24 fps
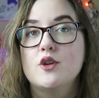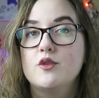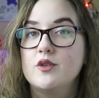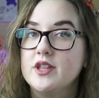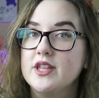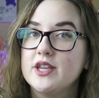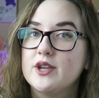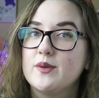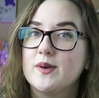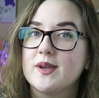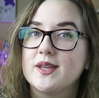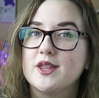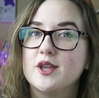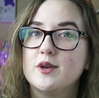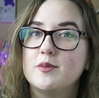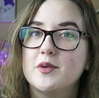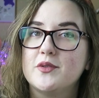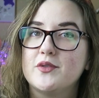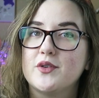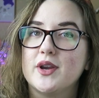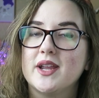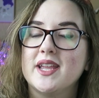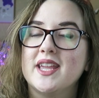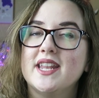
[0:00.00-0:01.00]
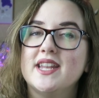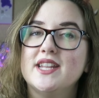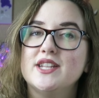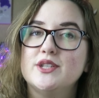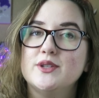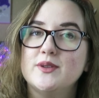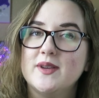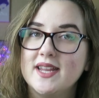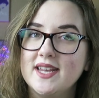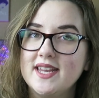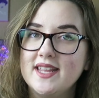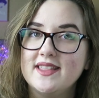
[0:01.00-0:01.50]
Really quick though, before I get
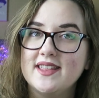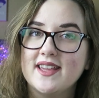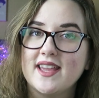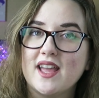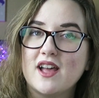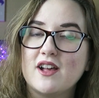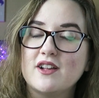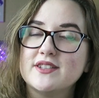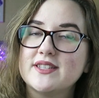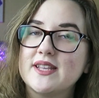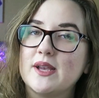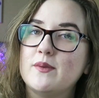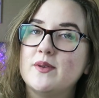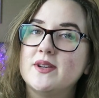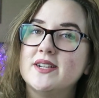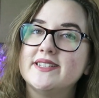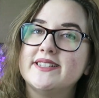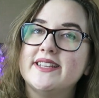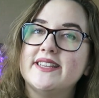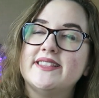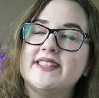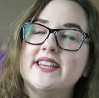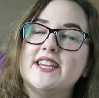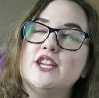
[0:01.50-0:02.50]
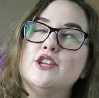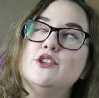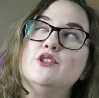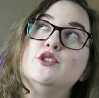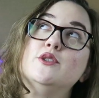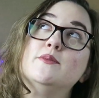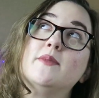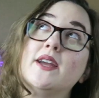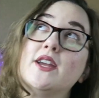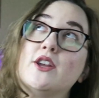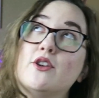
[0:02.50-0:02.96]
into anything else, I want to say thank you to